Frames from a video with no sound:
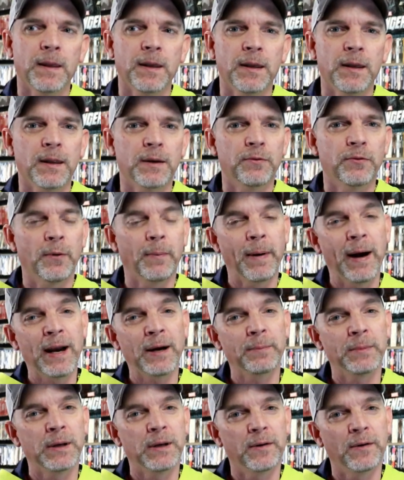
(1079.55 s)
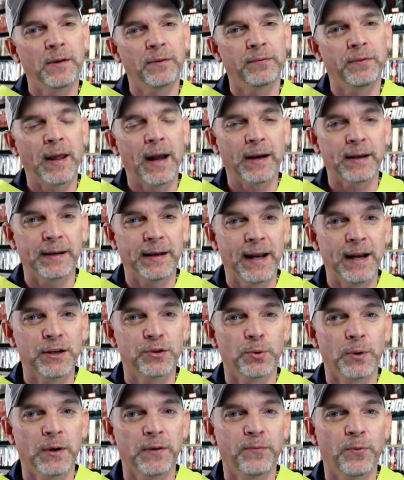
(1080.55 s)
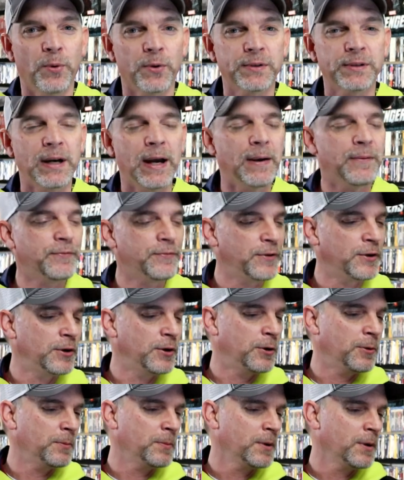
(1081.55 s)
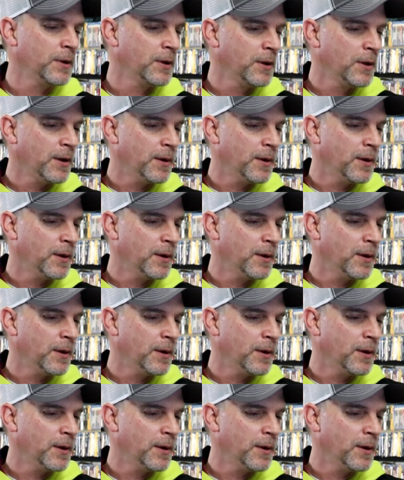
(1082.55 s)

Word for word: It reminded me of like an A twenty-four type film.